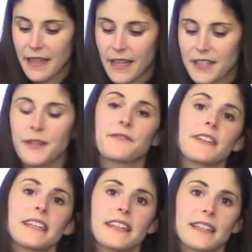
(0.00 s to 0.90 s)
So I
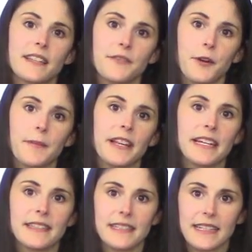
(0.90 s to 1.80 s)
really like this formula.
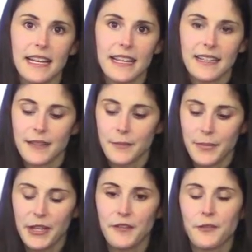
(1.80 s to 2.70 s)
It's in a
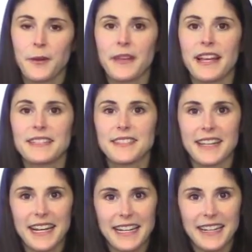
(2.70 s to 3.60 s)
pill formula, so you
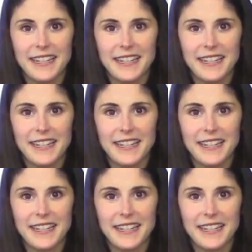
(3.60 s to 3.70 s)
can kind of hear